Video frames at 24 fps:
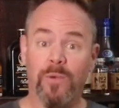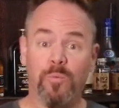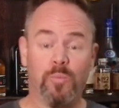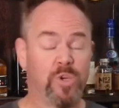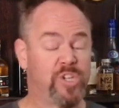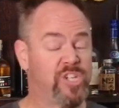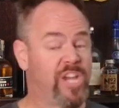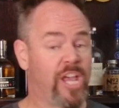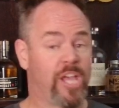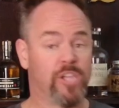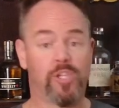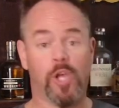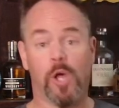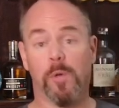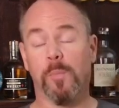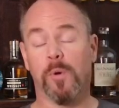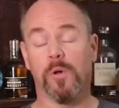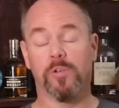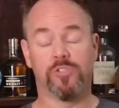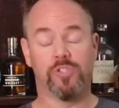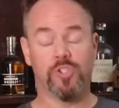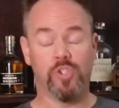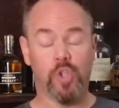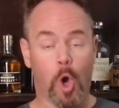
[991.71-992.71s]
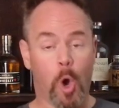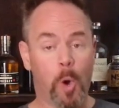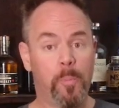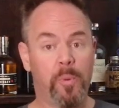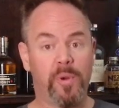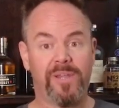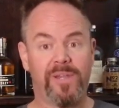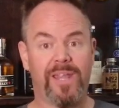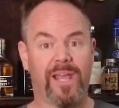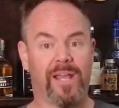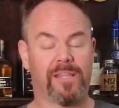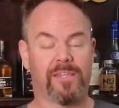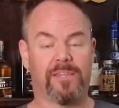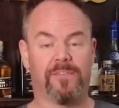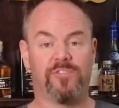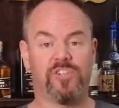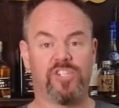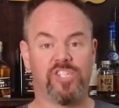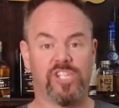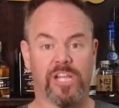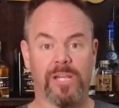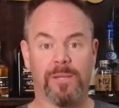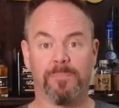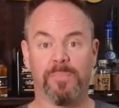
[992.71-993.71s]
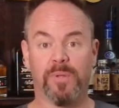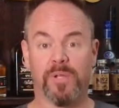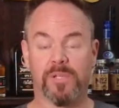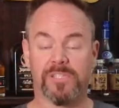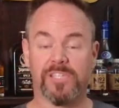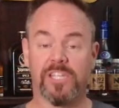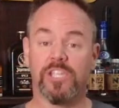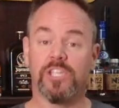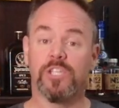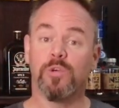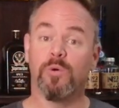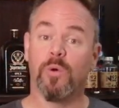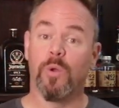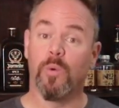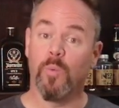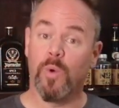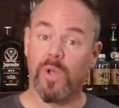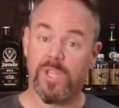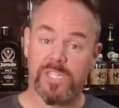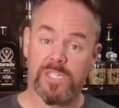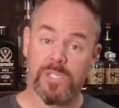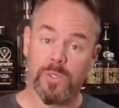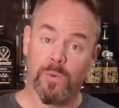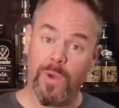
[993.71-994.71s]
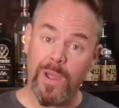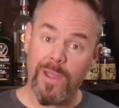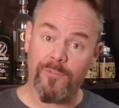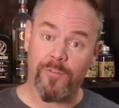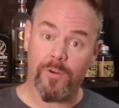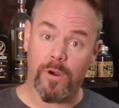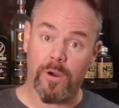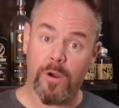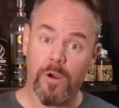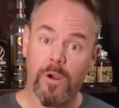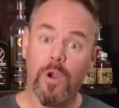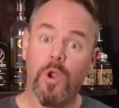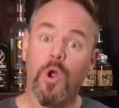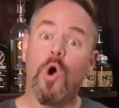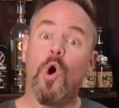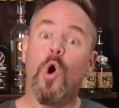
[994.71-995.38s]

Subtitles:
which has almost no protective sheen built into it whatsoever,